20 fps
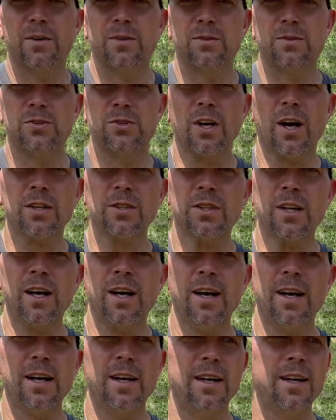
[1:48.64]
Josh and
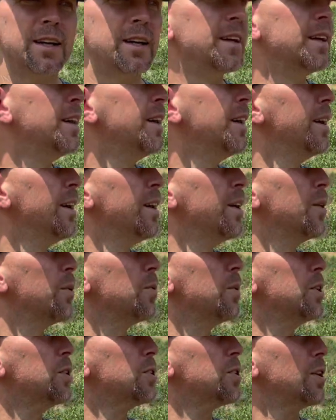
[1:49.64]
I,
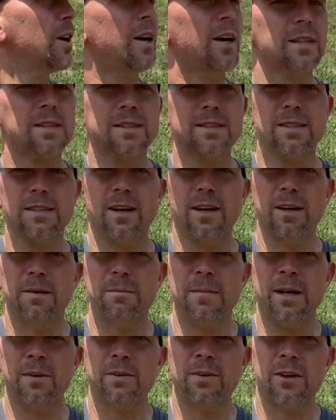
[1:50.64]
we shot
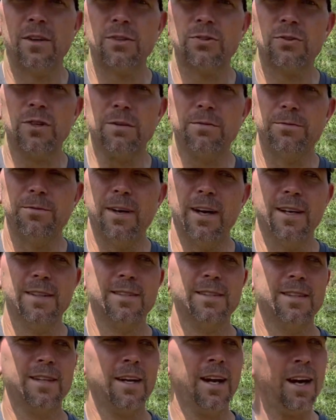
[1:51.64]
Mountain Archery
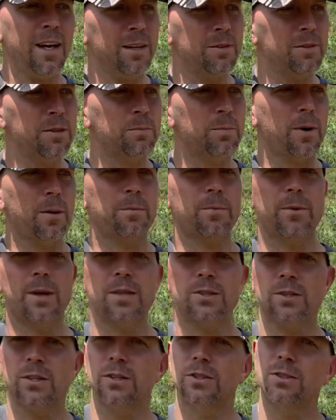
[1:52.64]
Fest kind of in
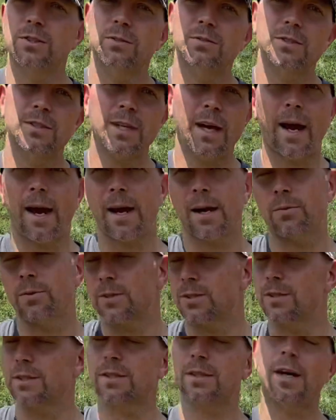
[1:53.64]
preparation to shoot tack,
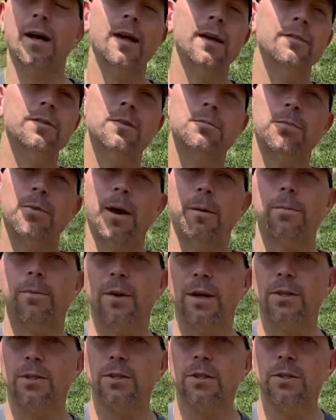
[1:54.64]
which is kind of in
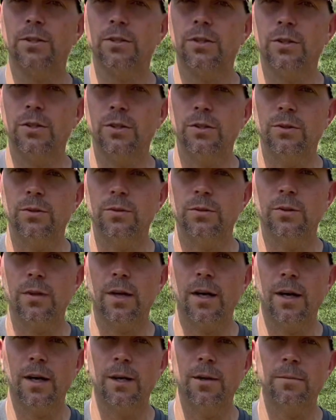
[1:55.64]
preparation to
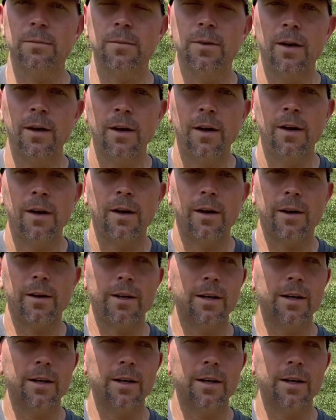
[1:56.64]
our